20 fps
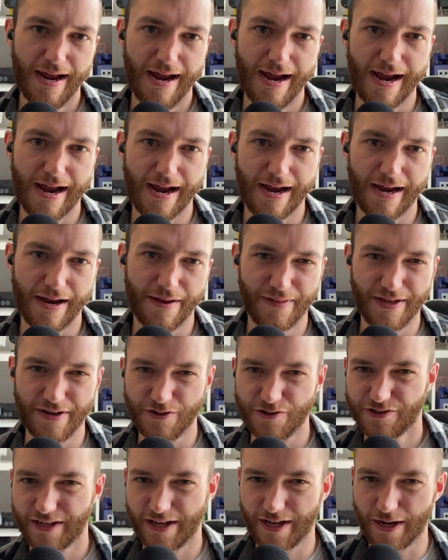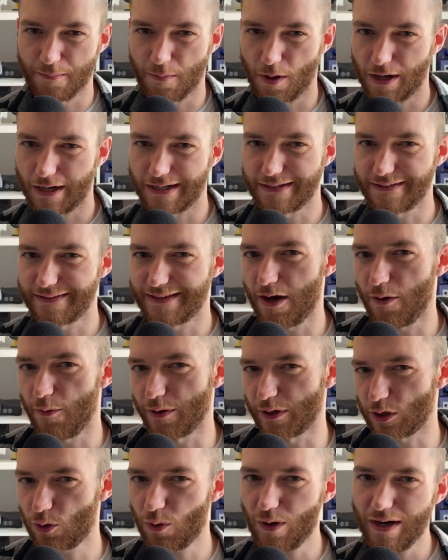and then just kind of marketed that
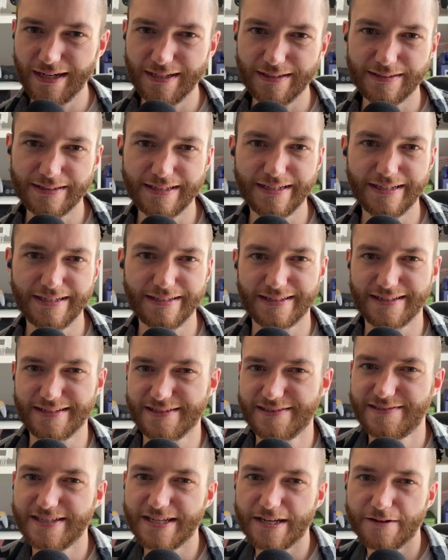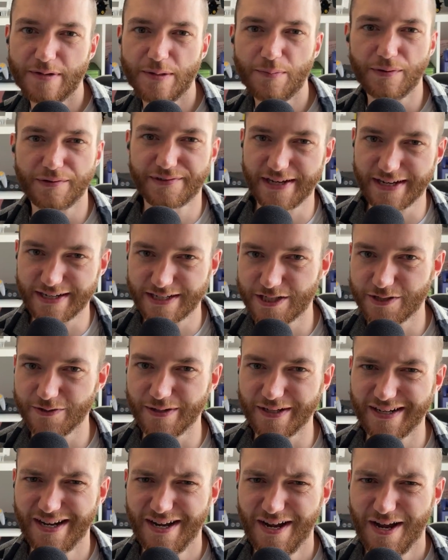one quietly and then see if people take to
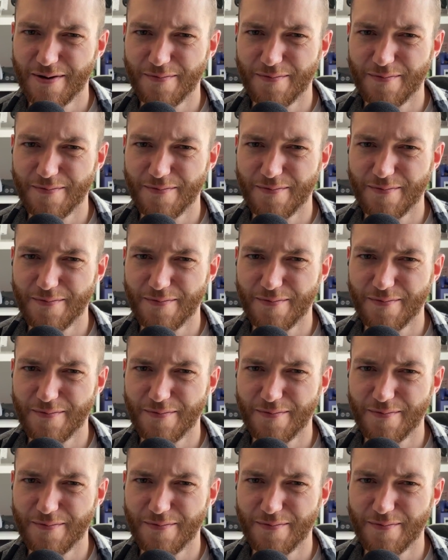it,